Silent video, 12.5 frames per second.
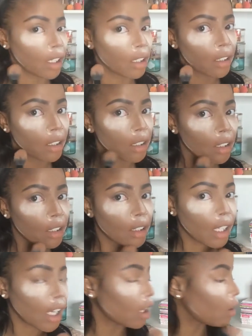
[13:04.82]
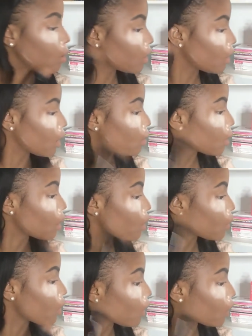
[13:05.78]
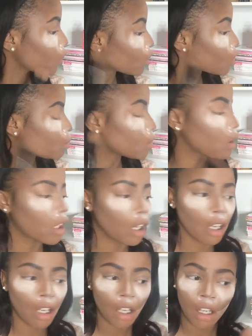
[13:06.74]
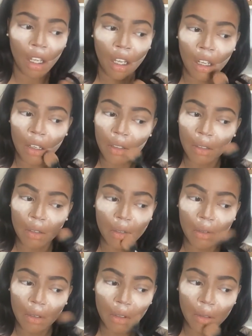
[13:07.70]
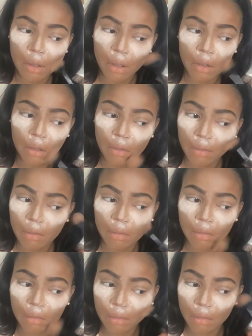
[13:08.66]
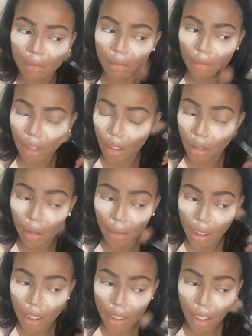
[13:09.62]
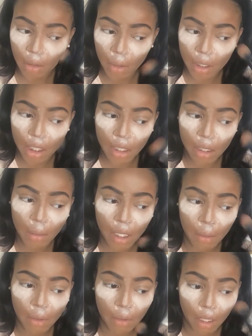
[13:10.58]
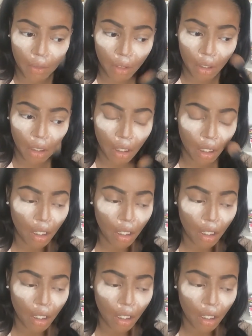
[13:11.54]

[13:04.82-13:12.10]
there? Like, I don't want that to be there forever, so I'm just gonna loo. I don't know what that sound was I just made, but whatever.